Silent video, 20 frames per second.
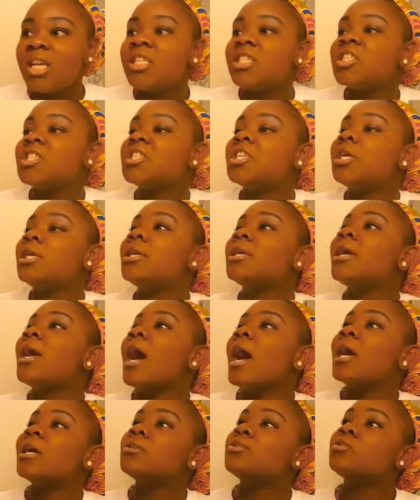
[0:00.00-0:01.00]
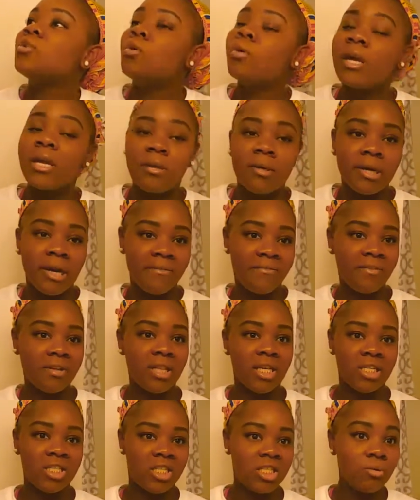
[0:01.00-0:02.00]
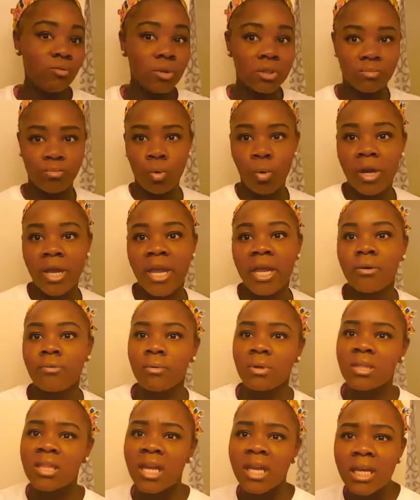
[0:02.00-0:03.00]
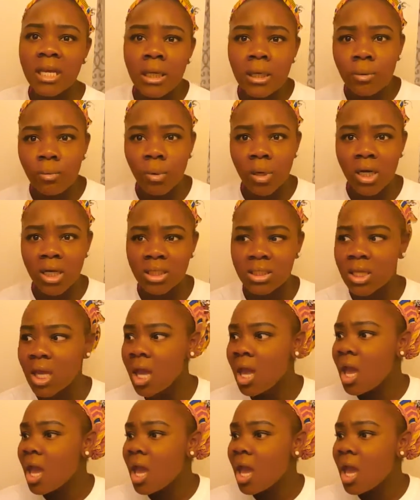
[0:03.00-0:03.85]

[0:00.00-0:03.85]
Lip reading: She got so angry. I feel like she was more angry than he was.